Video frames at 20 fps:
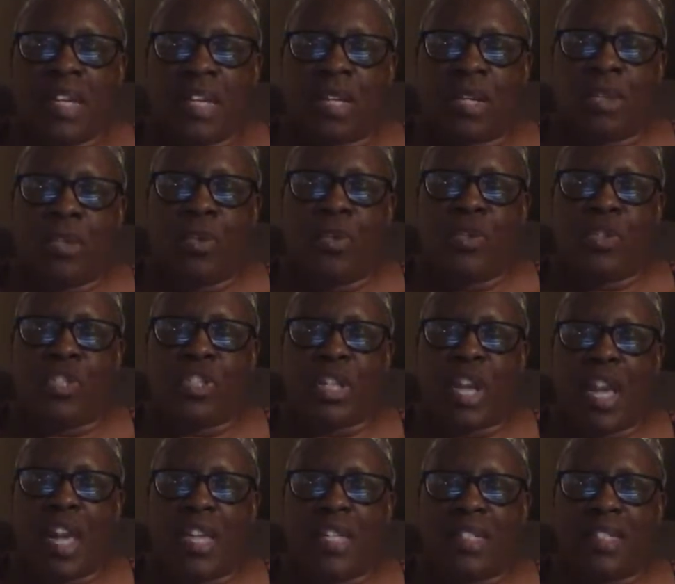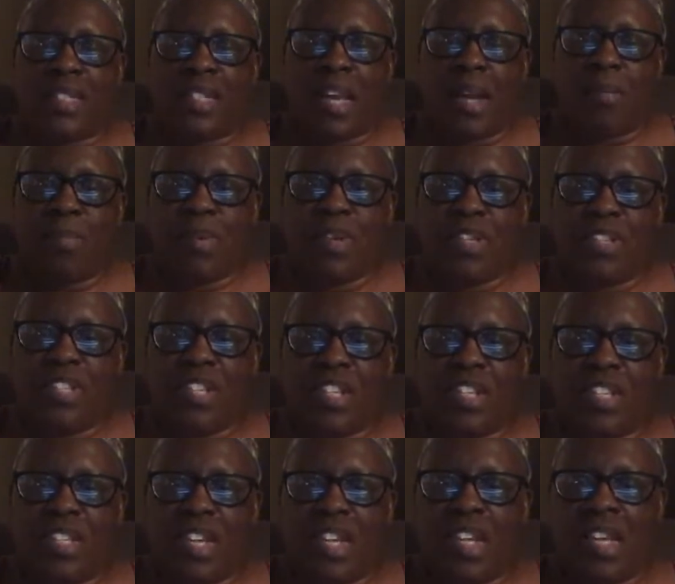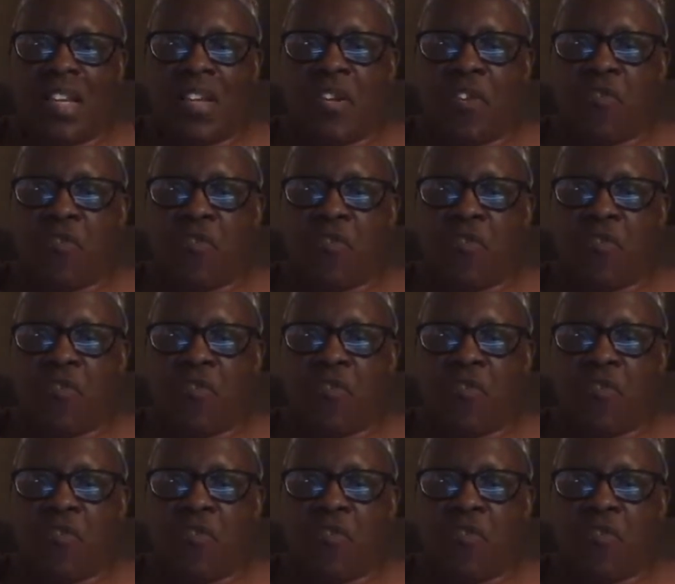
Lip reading: Cool shades, Deborah Gigi.